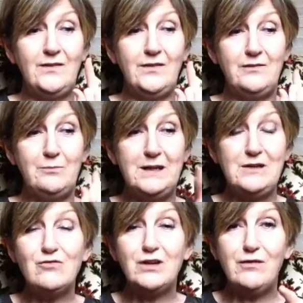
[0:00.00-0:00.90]
They've
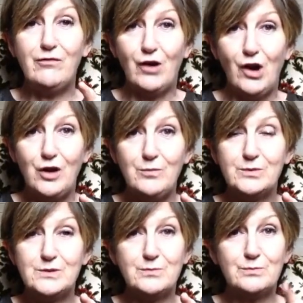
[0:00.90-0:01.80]
been
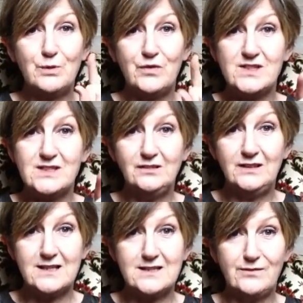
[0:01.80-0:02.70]
refurbed, but they're still
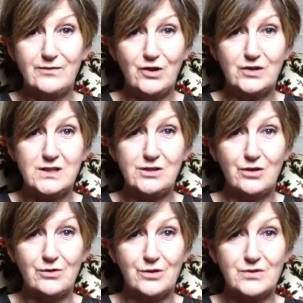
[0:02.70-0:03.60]
less than
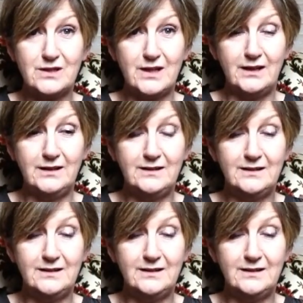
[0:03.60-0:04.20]
€40 a night.